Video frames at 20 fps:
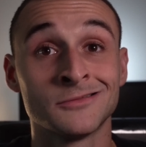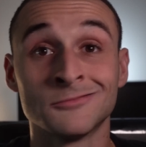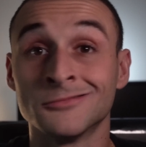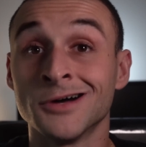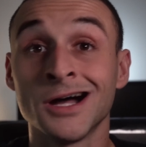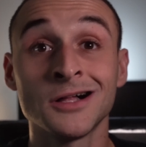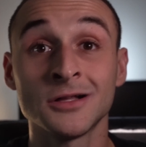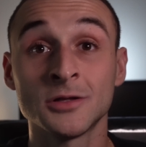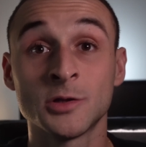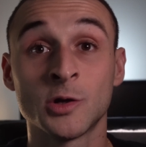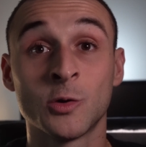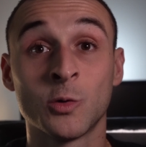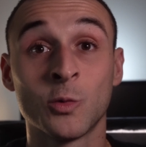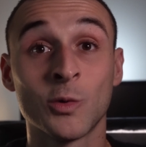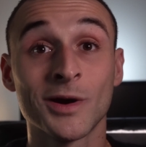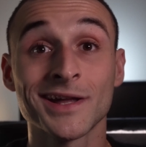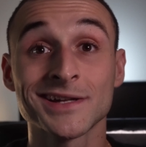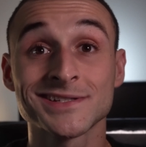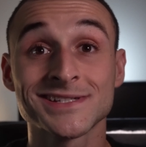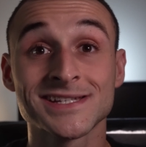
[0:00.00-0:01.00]
Well,
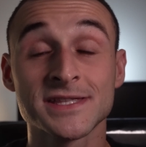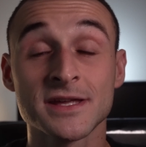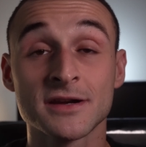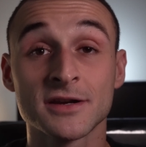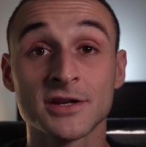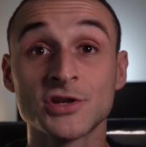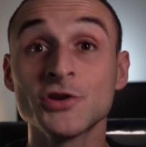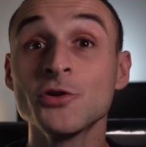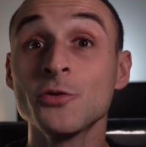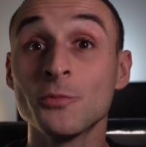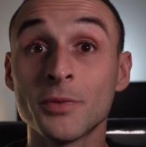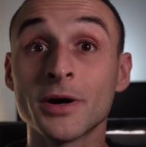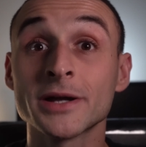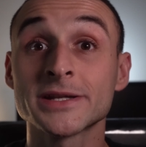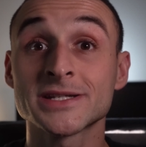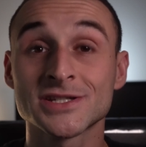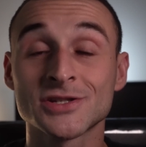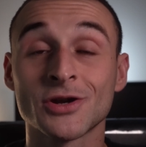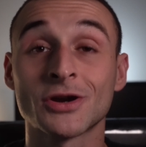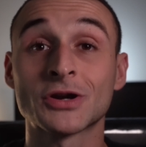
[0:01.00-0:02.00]
what else is there to do
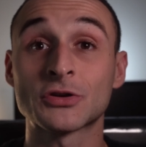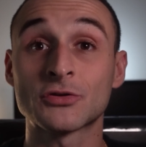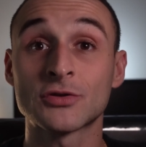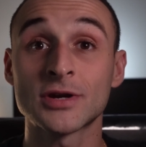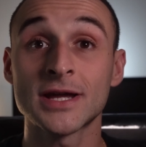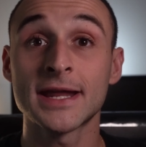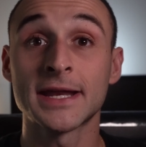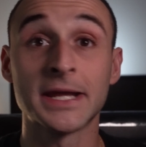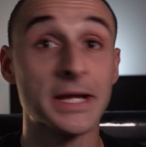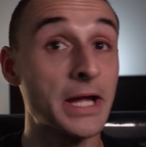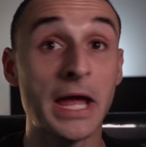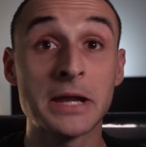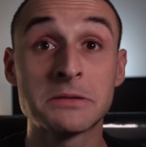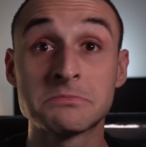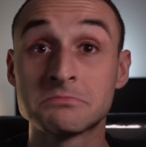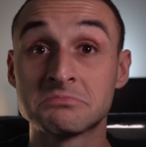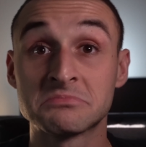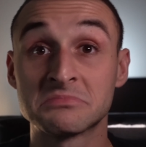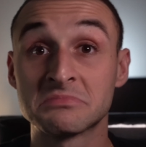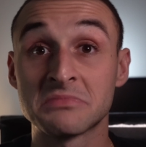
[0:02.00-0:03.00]
but start creating?
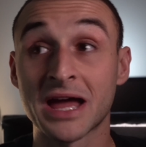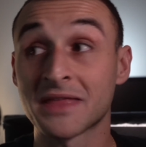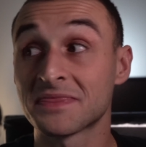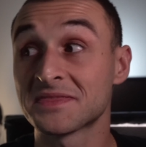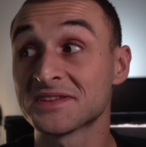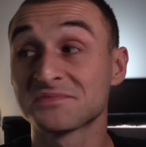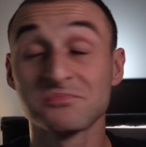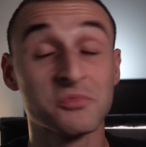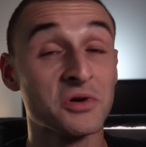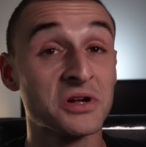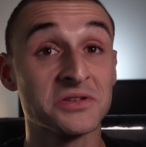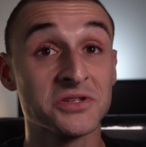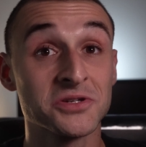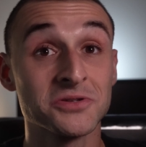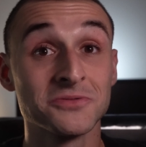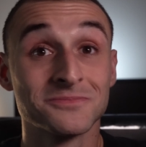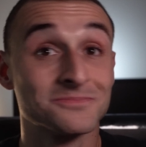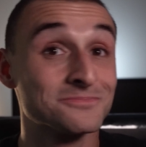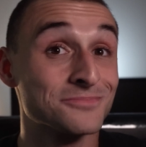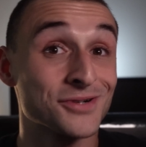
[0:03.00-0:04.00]
And at this point,
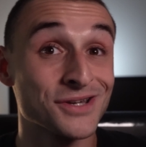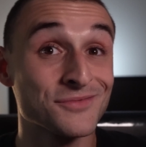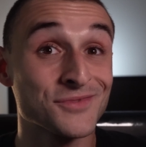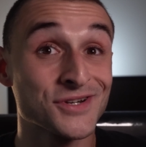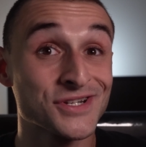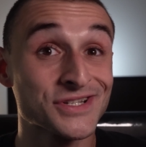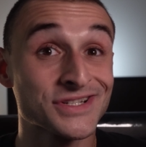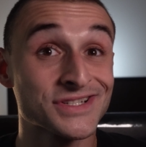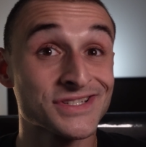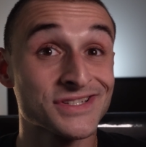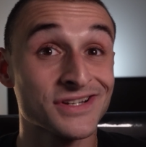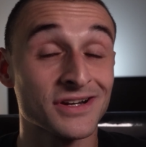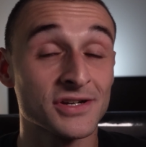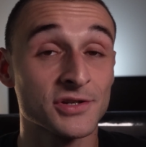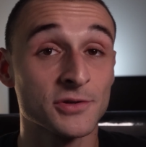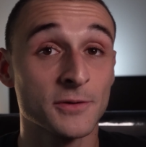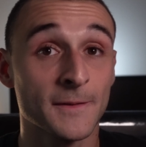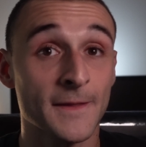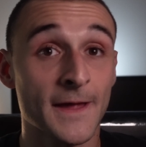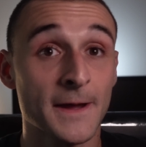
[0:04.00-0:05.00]
you pretty much could start
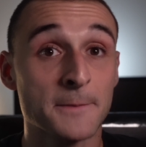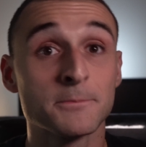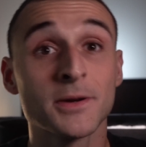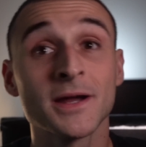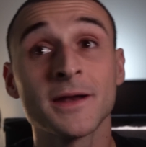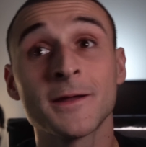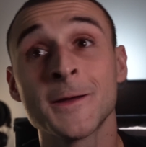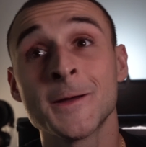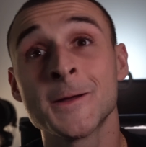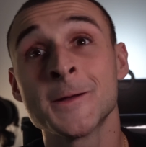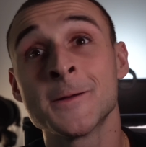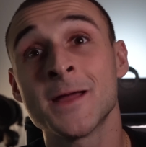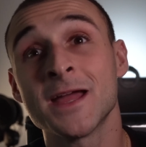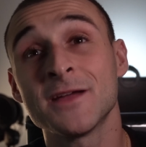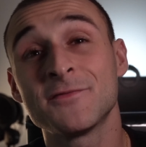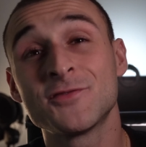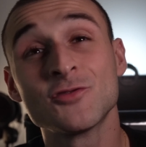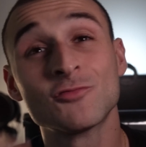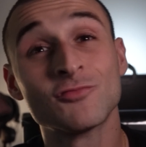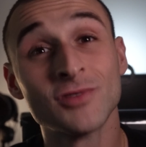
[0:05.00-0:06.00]
doing that. But
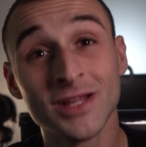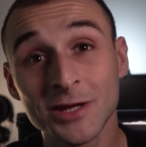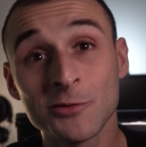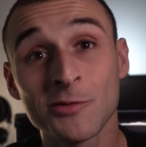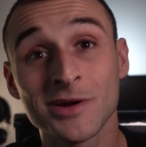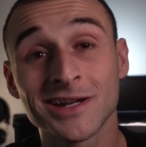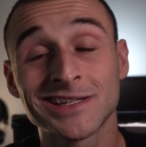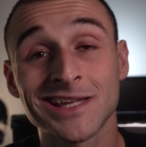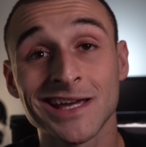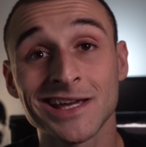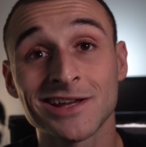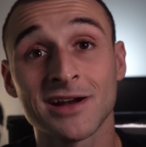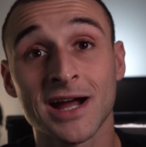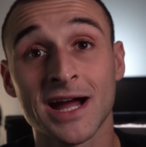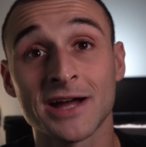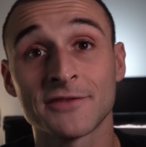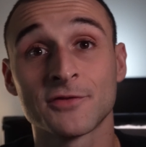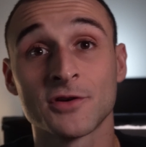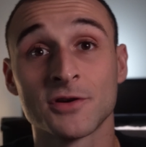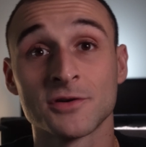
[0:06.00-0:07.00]
if you really want to take your
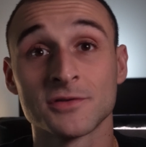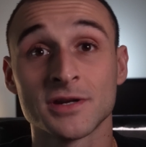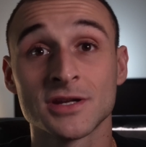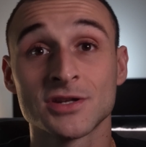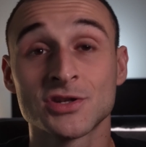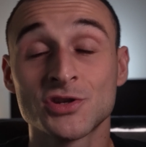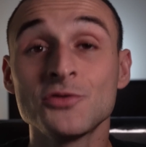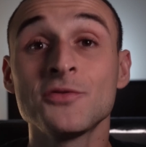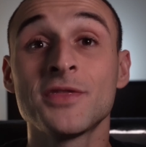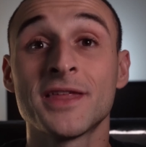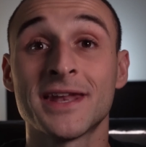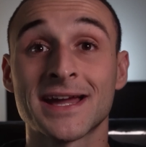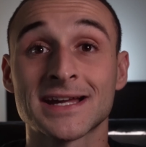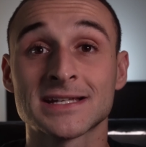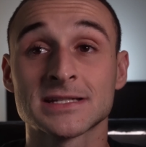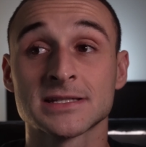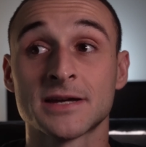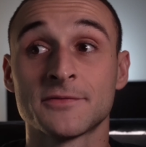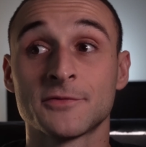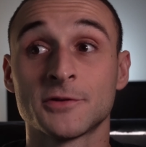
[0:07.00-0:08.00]
iPhone to the
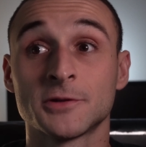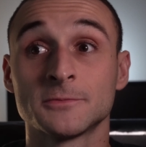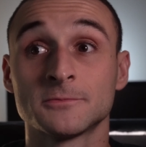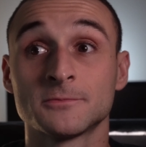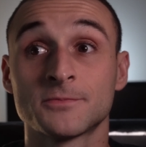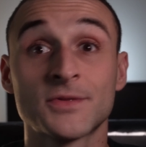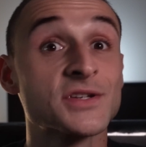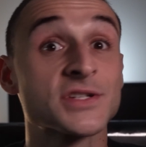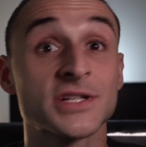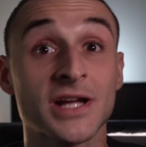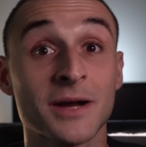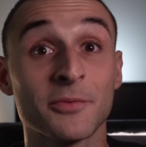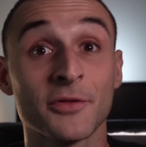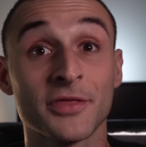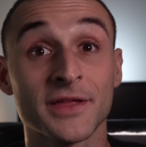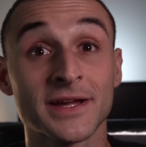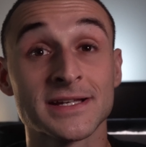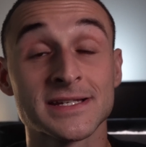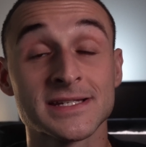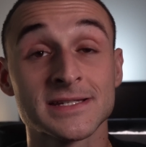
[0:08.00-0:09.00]
next level, there's a couple
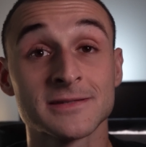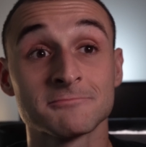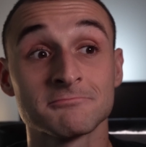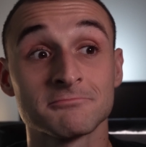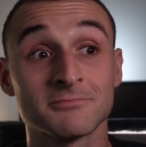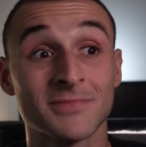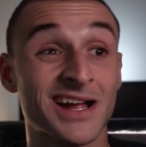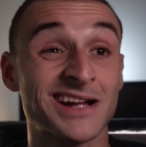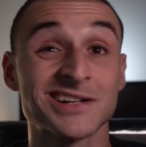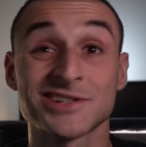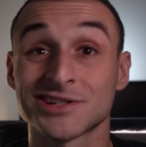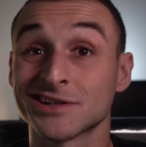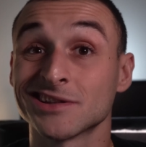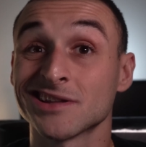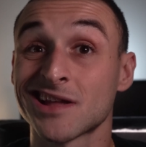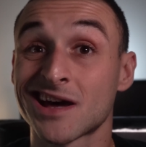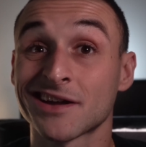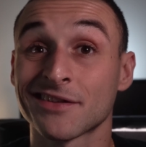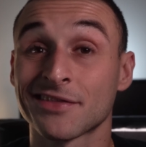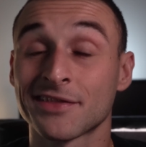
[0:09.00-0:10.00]
things, actually a
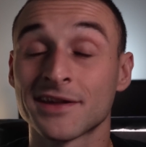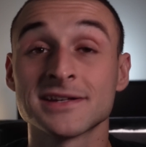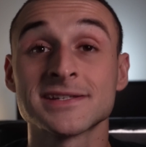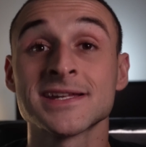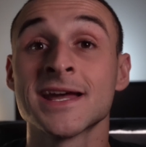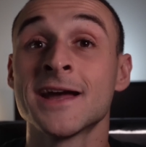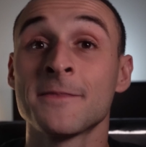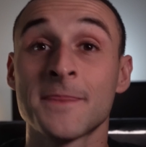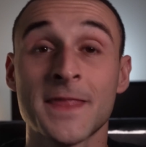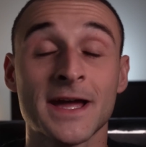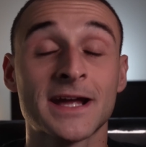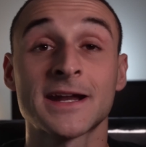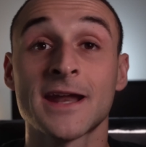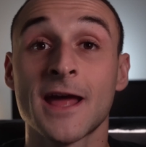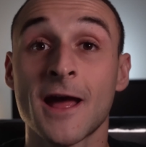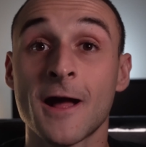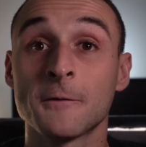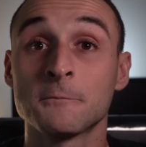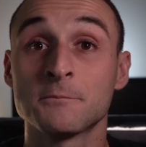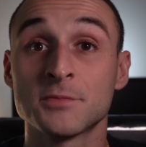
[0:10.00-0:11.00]
lot of things, that could
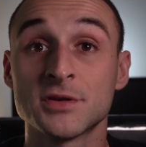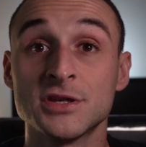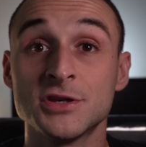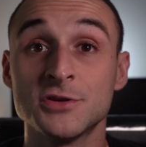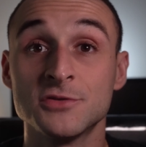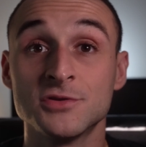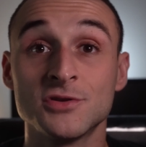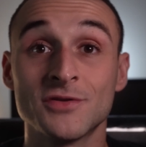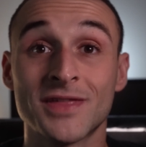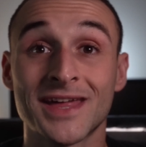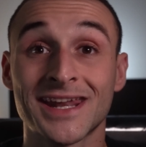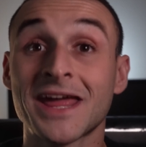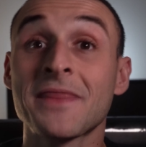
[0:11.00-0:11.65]
help you do that.